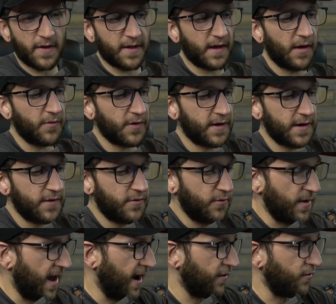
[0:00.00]
said I was going to do
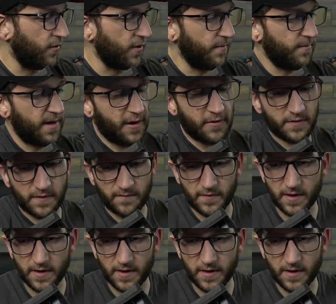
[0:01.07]
an actual comparison